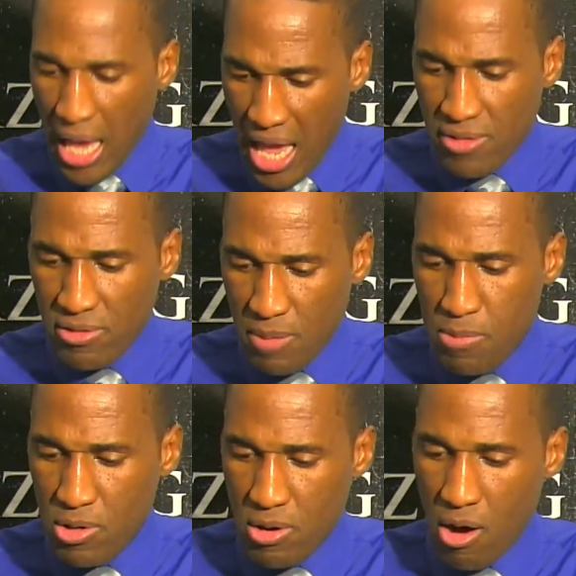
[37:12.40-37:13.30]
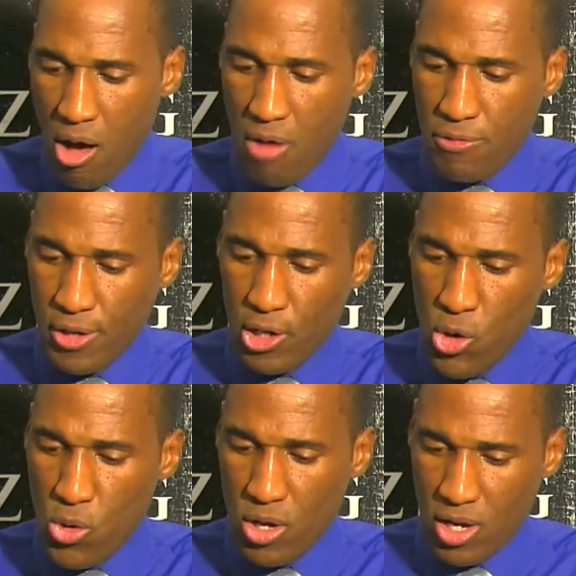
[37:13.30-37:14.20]
in the book of
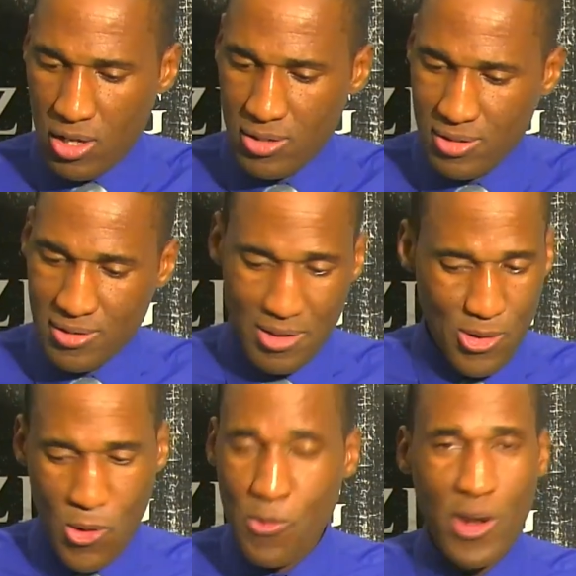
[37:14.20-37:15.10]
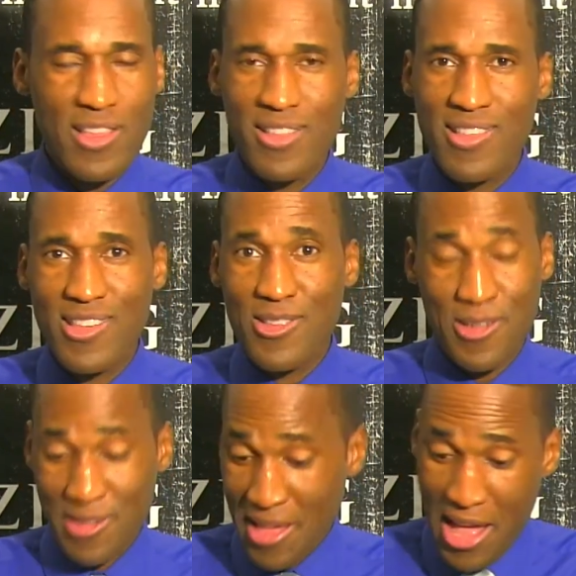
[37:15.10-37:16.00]
Luke, oh brothers and
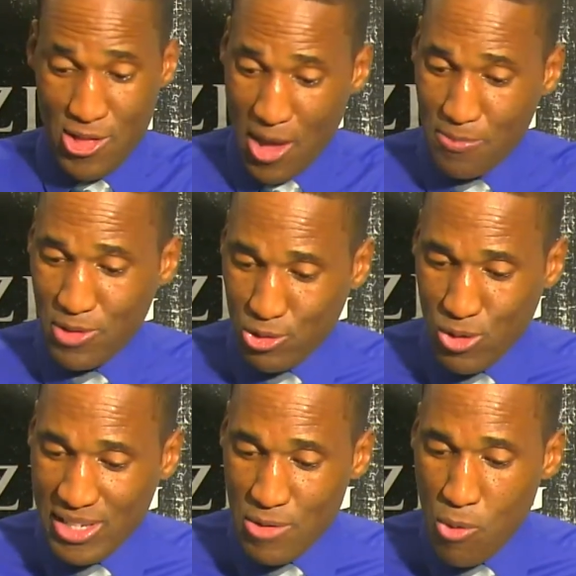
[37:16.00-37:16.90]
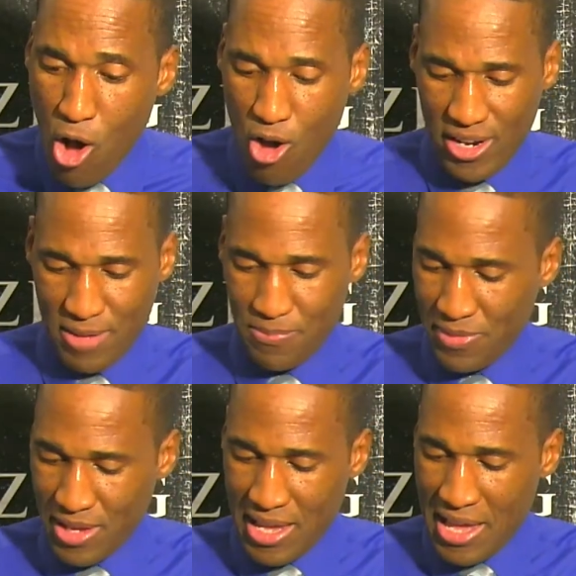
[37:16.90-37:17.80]
sisters, chapter 21.
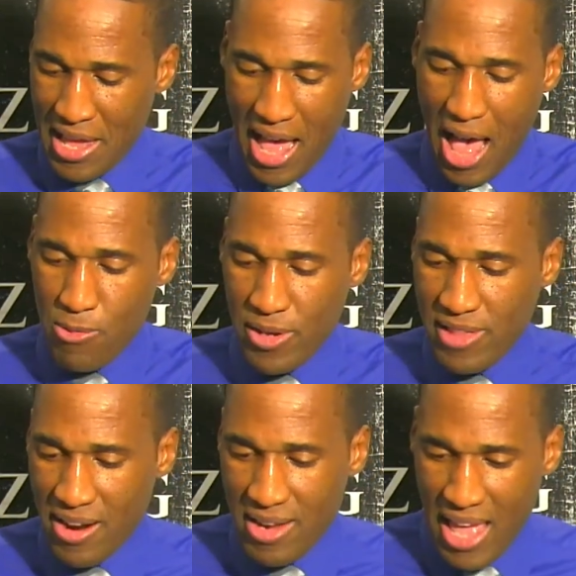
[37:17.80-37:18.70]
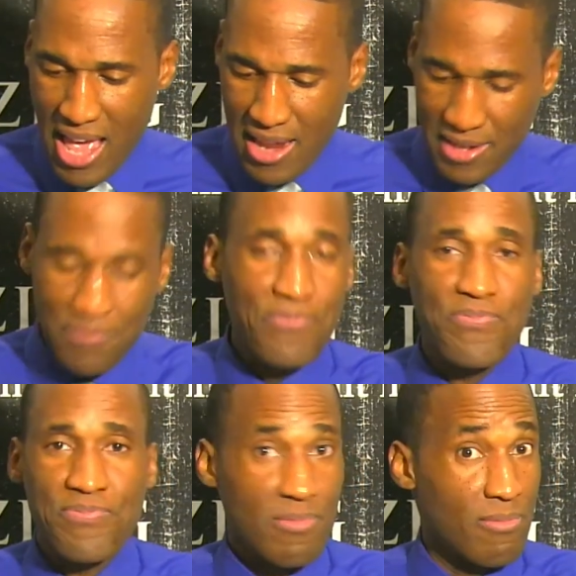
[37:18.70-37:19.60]
Are we there again?
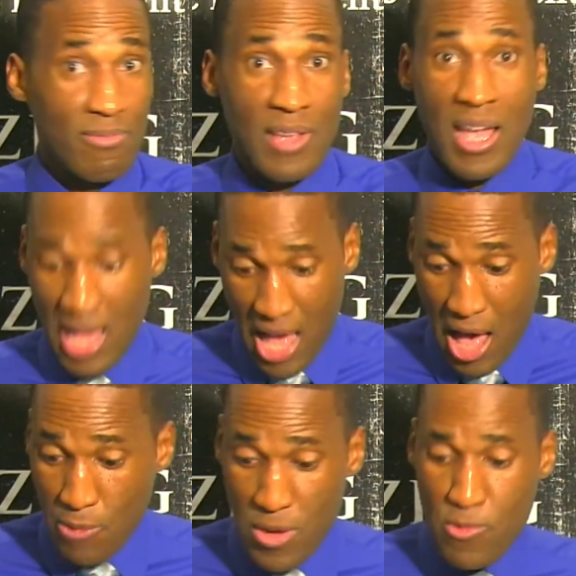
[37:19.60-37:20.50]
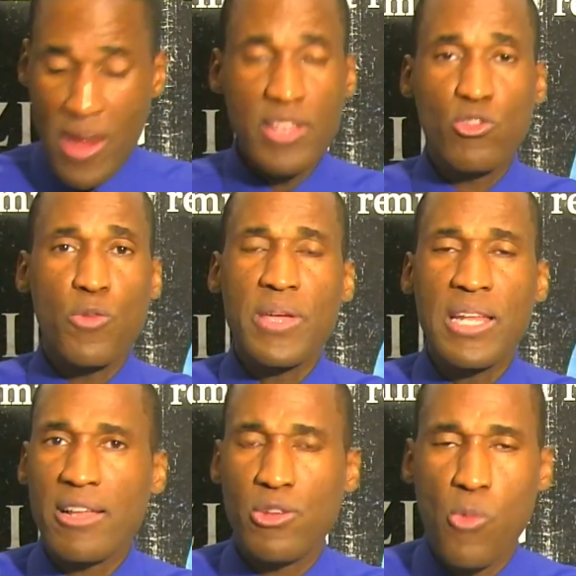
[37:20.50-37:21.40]
Hmm. Are we ready to
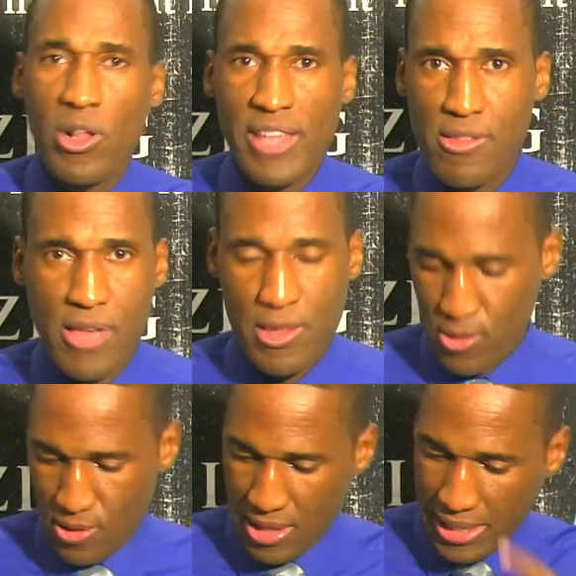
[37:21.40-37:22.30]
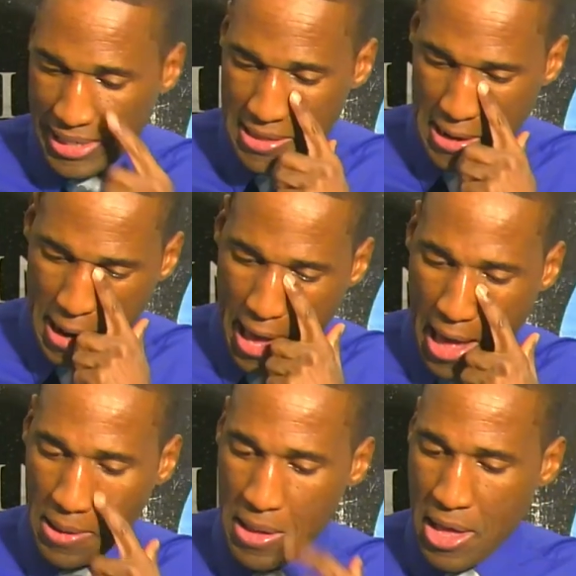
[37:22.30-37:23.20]
be like the Waldensians? Listen
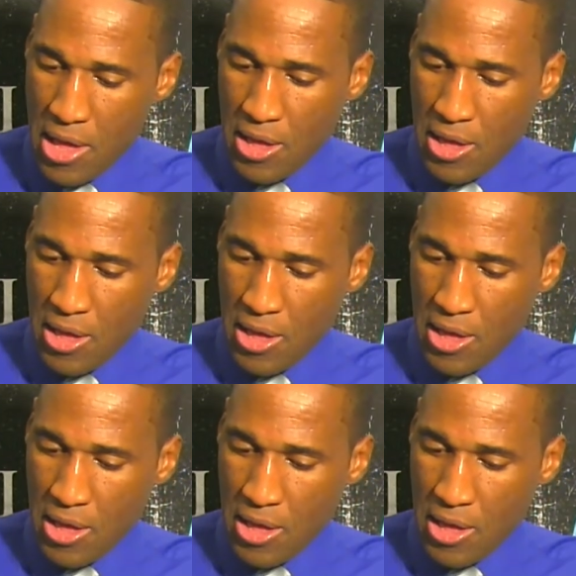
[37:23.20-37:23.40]
now.